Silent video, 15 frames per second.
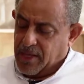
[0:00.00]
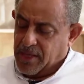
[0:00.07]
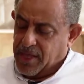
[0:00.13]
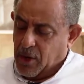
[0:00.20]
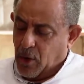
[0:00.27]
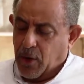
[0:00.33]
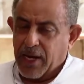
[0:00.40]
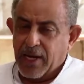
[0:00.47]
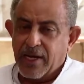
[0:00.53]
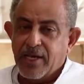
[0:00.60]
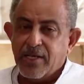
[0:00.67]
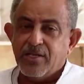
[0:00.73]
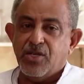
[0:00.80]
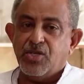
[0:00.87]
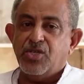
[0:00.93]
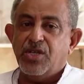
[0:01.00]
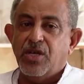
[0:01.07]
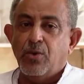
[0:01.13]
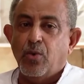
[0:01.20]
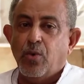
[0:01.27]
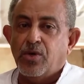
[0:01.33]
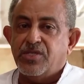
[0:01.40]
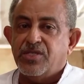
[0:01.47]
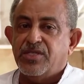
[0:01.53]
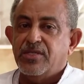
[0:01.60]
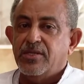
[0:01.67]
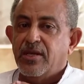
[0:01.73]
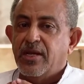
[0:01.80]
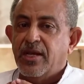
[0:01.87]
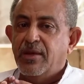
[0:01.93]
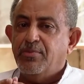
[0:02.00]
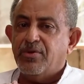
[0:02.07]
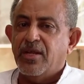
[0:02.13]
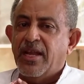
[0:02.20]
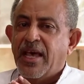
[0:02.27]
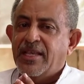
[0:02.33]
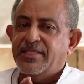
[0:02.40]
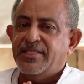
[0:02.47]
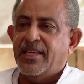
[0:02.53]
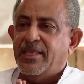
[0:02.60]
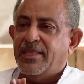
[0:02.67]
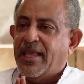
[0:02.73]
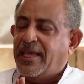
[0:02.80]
the oil industry was liberalized in